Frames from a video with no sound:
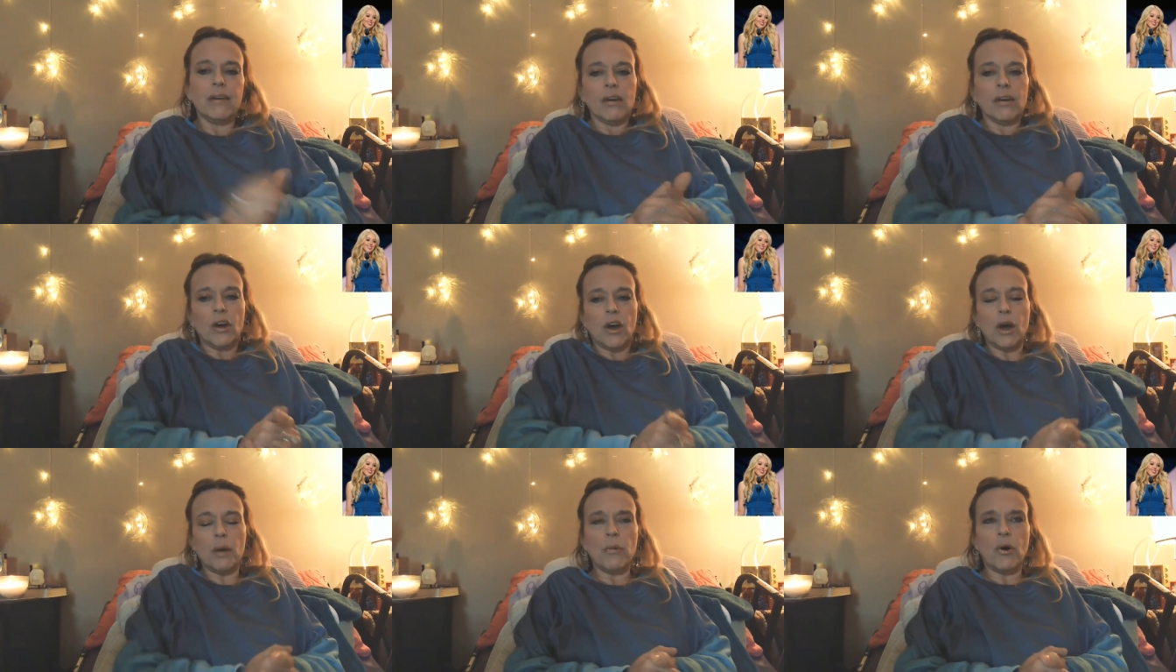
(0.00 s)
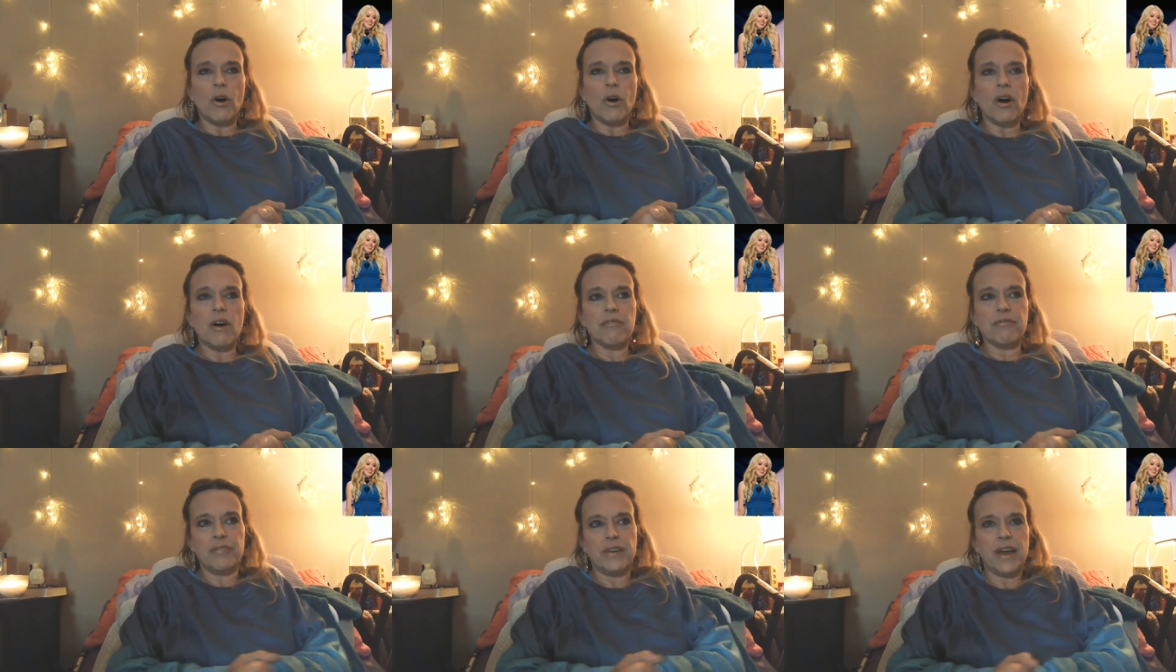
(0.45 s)
come
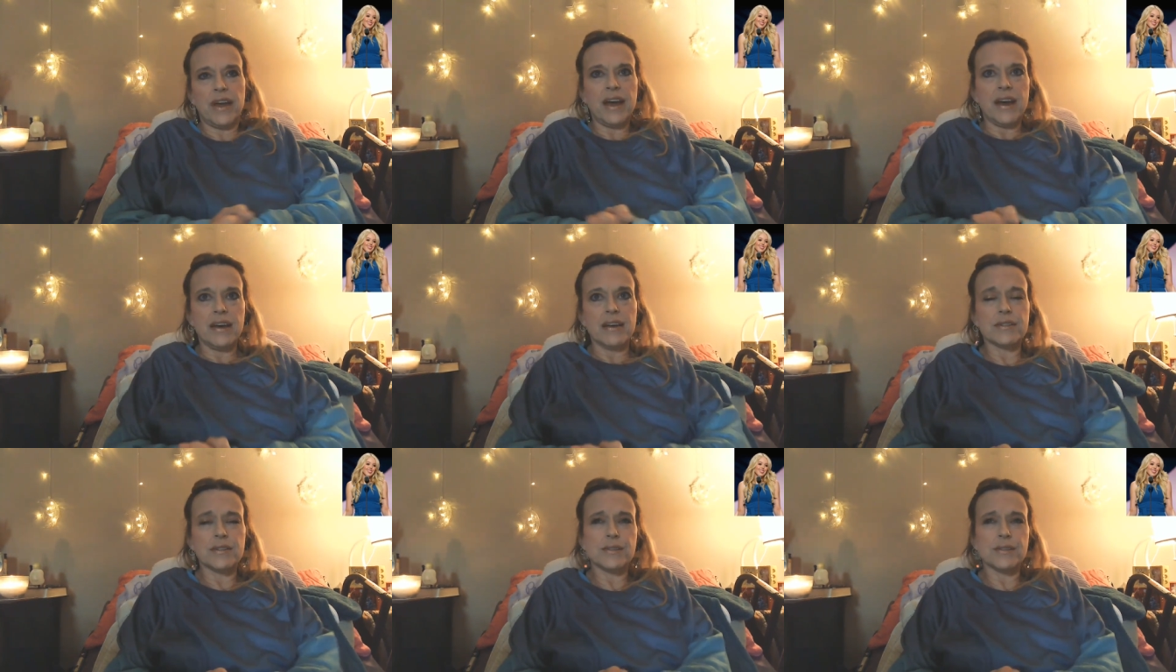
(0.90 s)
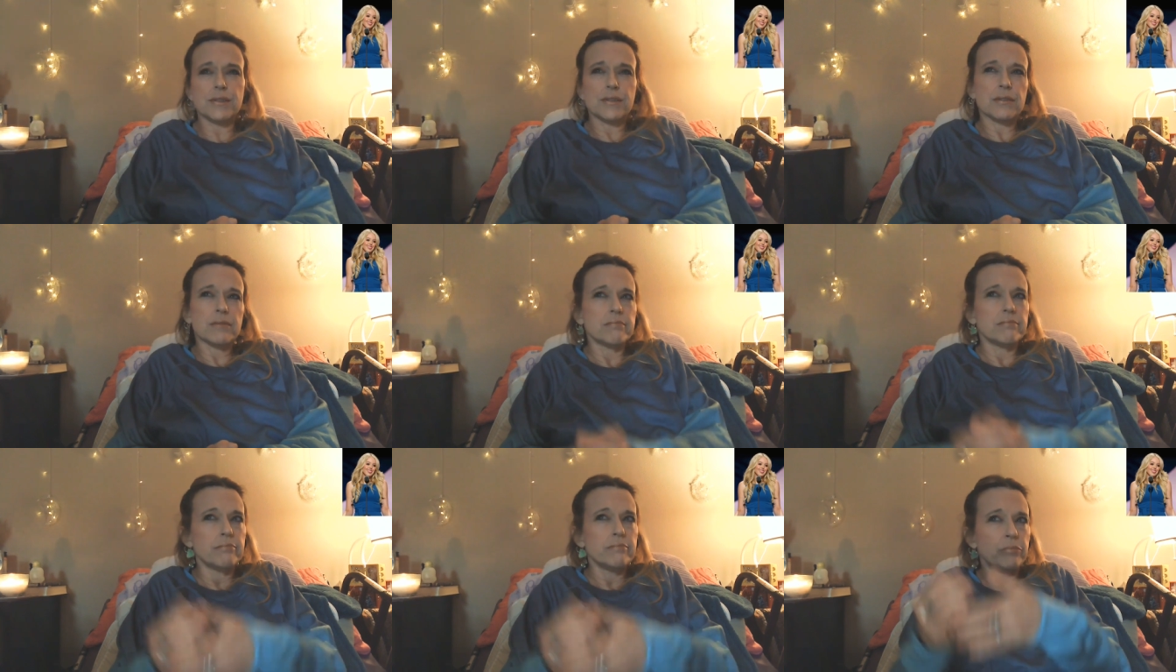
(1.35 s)
off
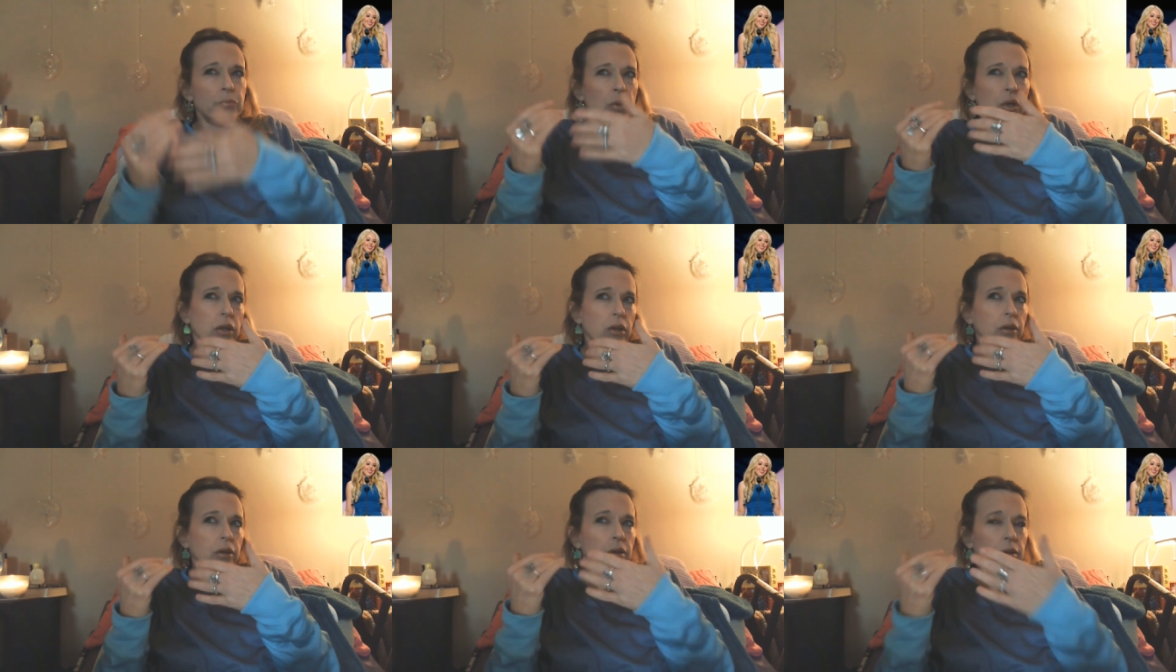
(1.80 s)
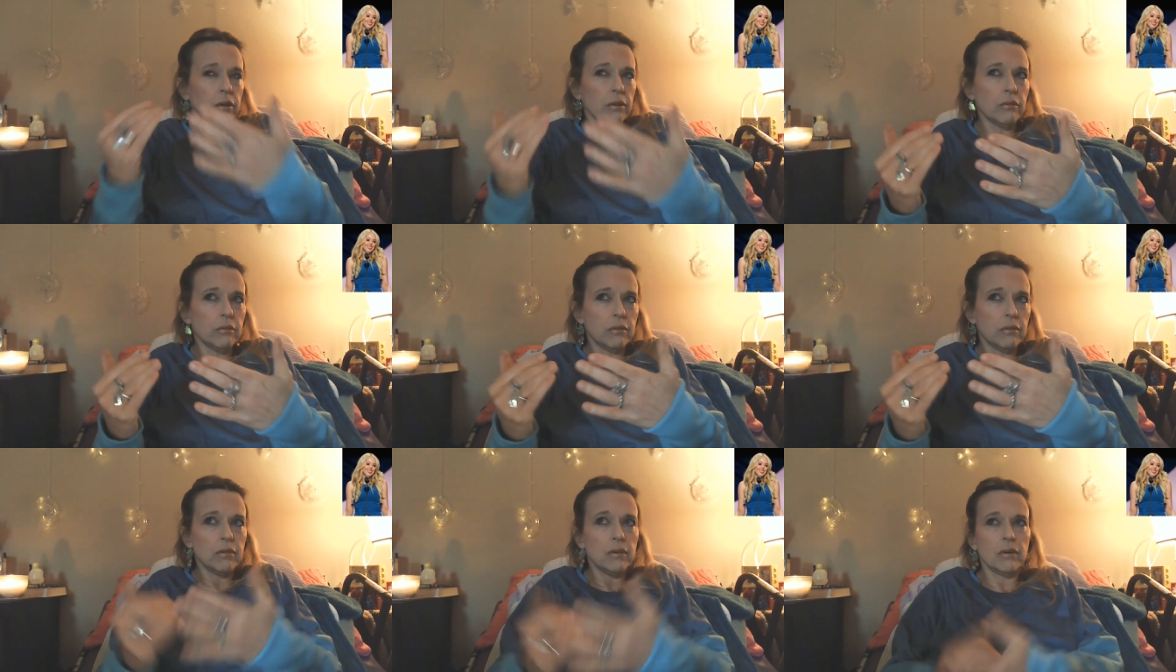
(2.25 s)
as being
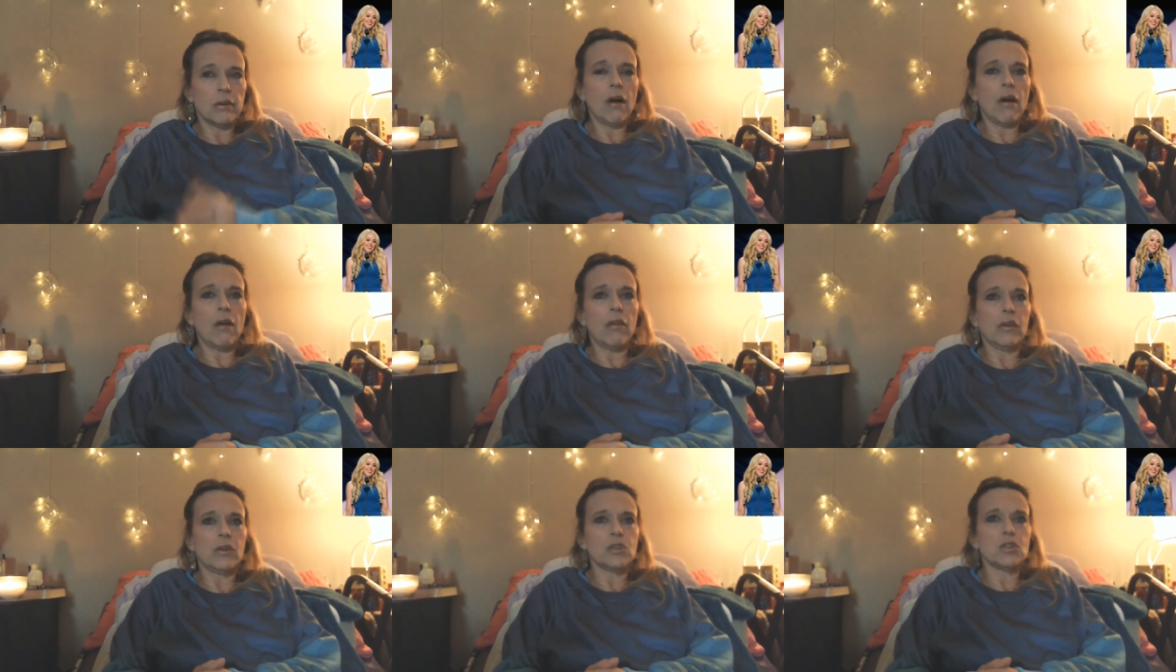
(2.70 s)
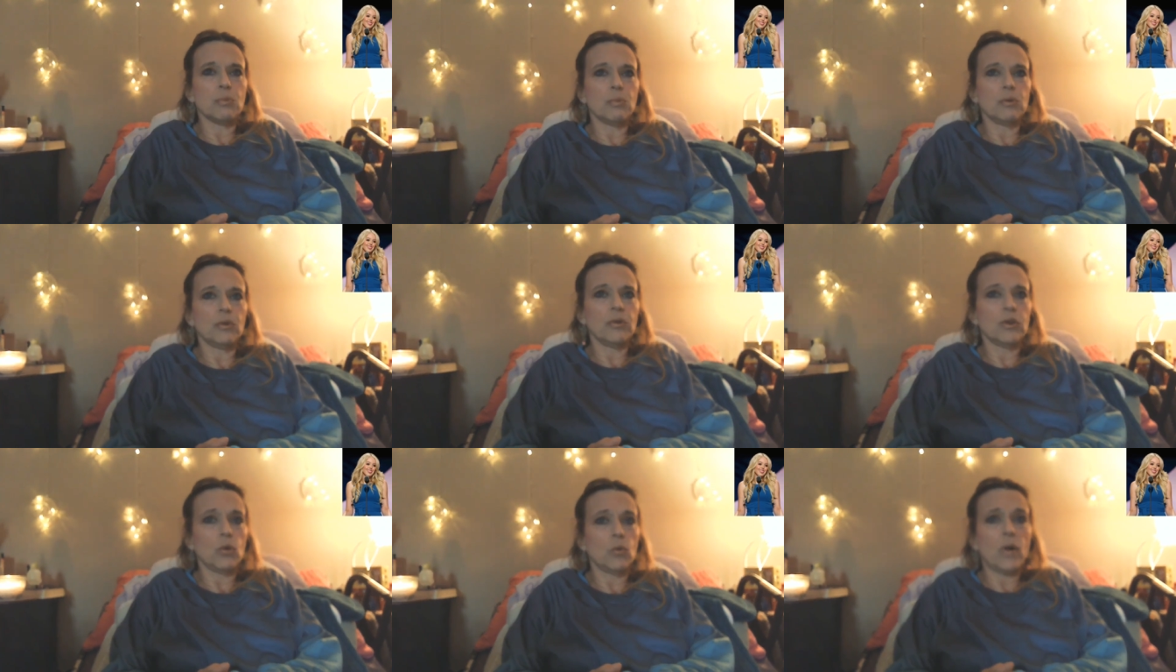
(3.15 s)

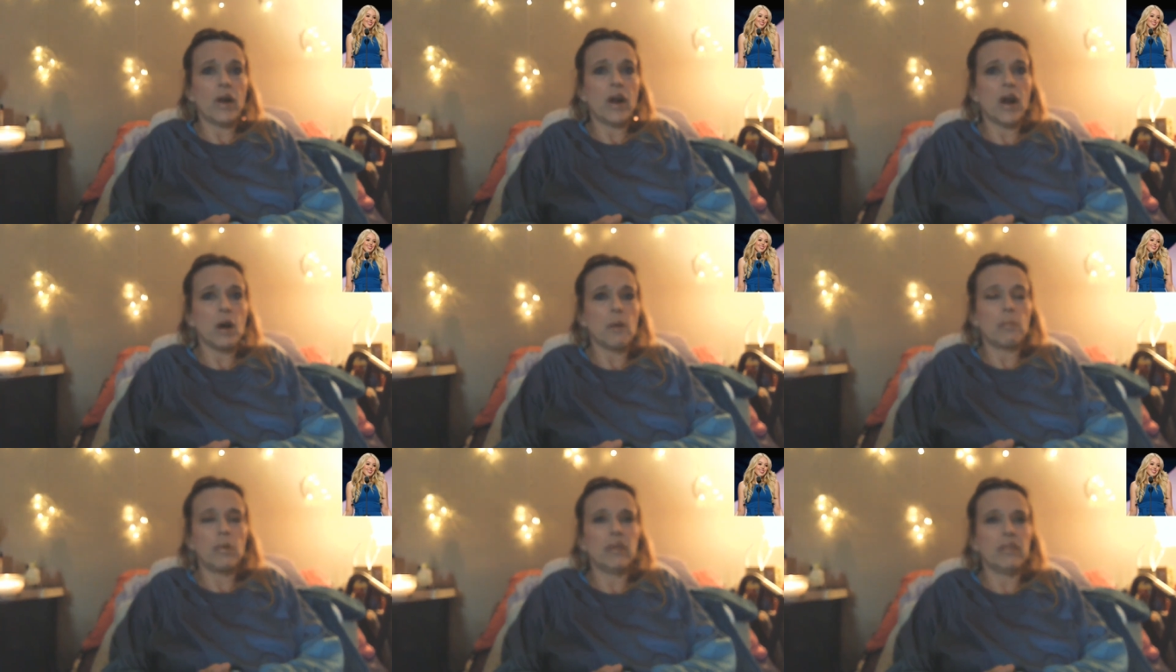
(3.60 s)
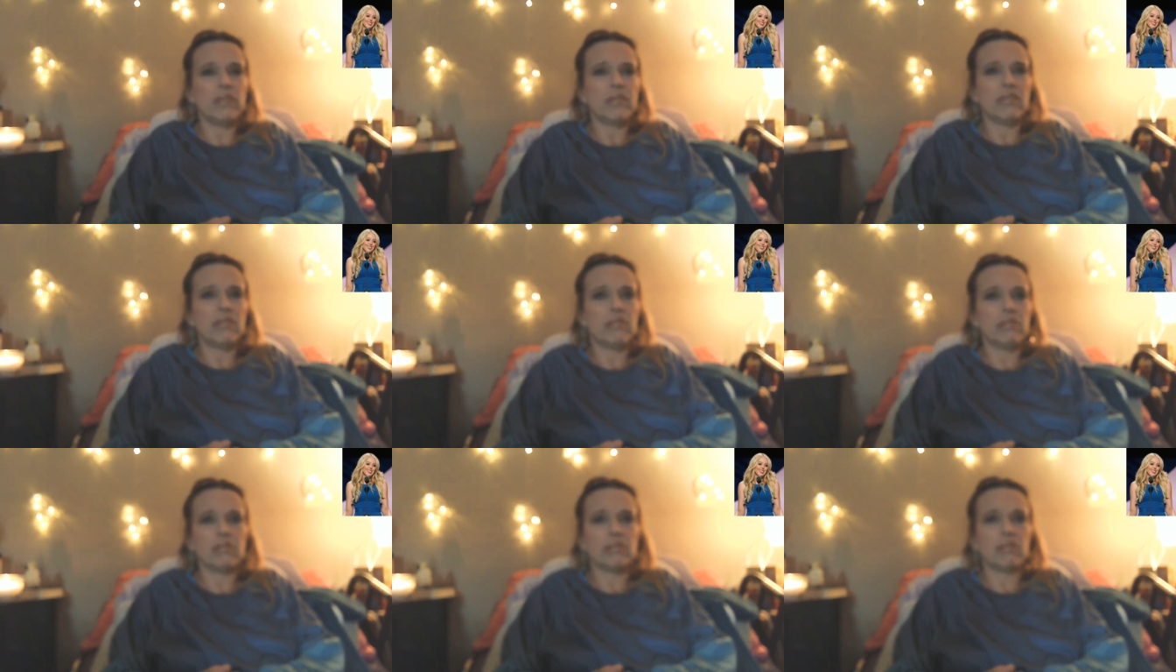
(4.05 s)
knowledgeable and aware, but
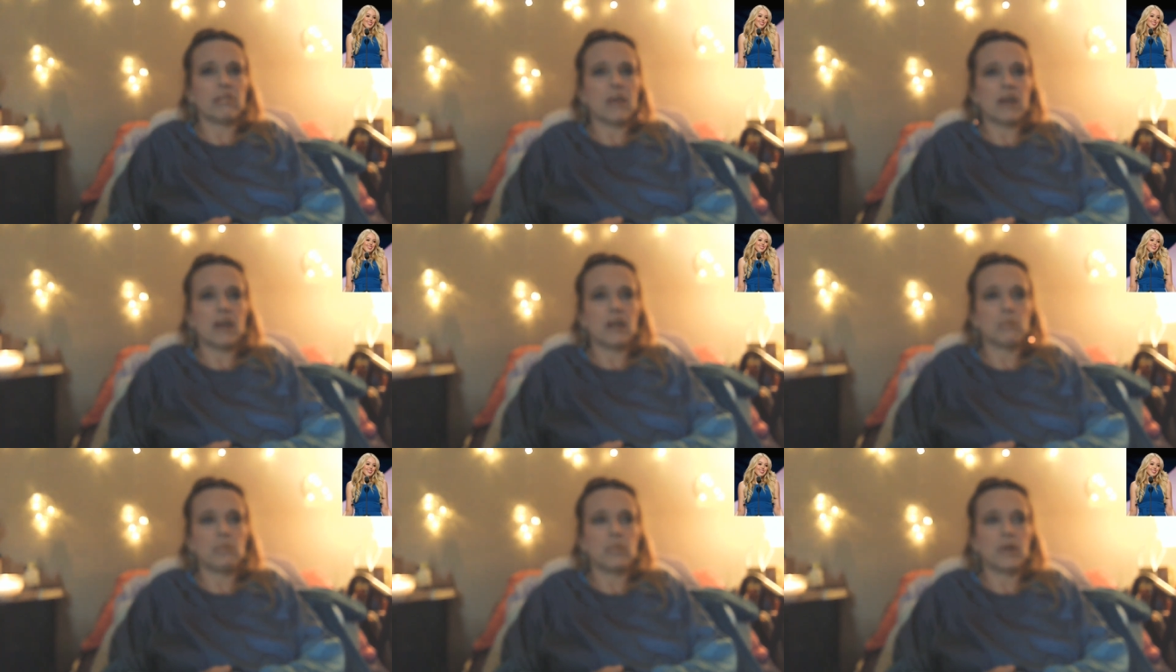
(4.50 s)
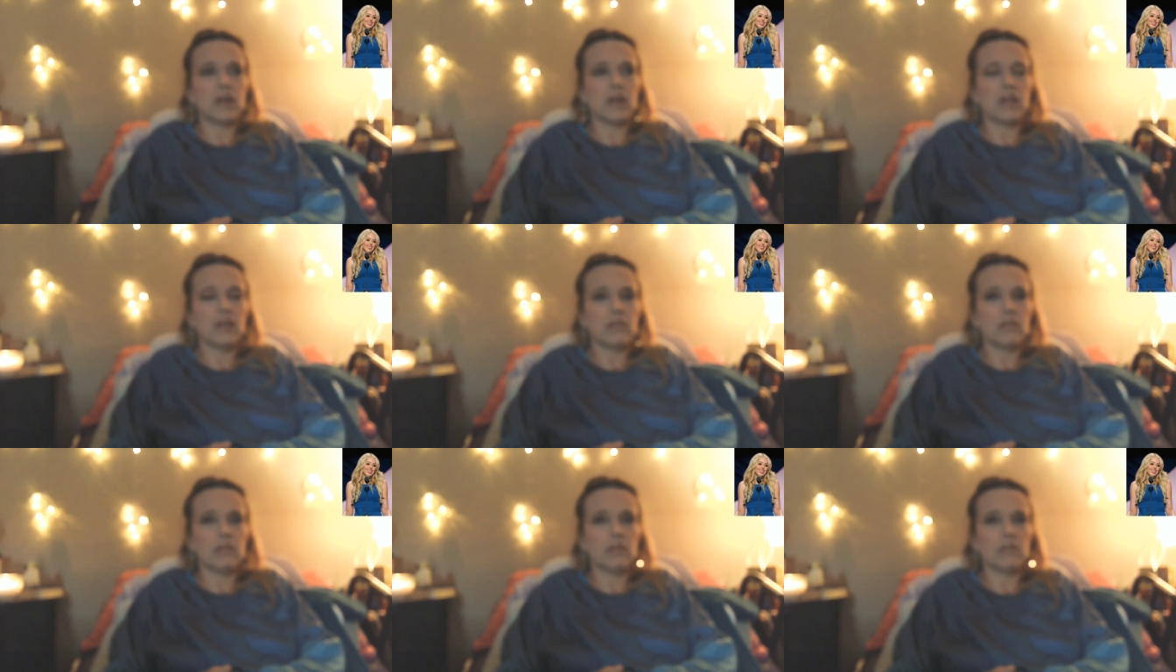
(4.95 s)

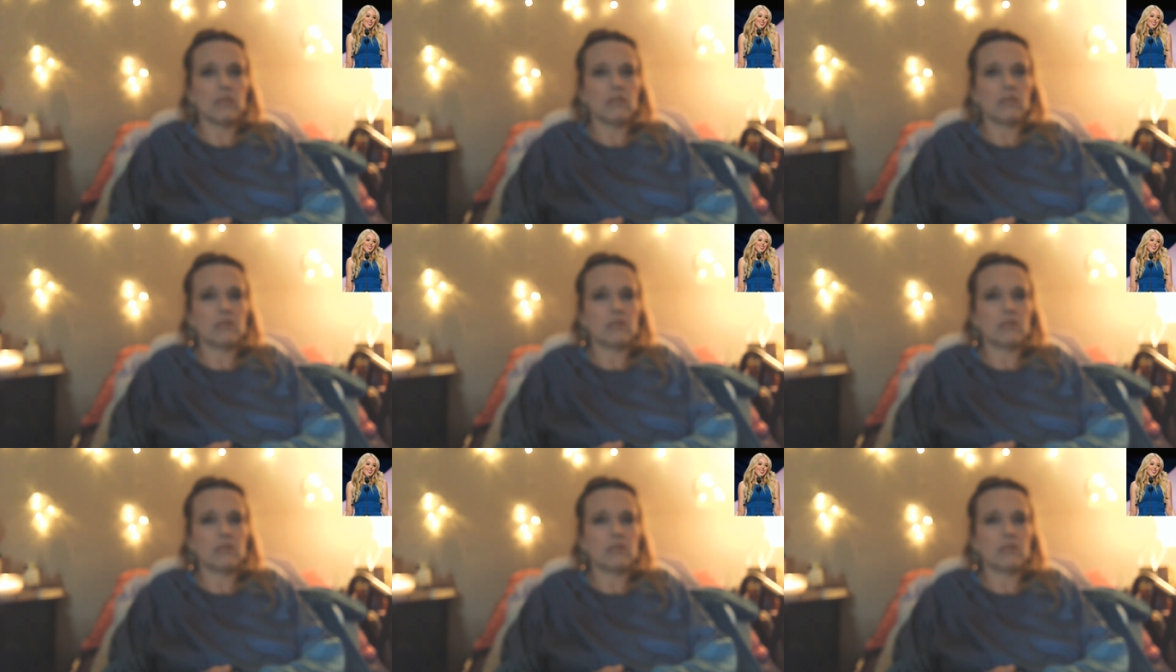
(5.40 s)
anybody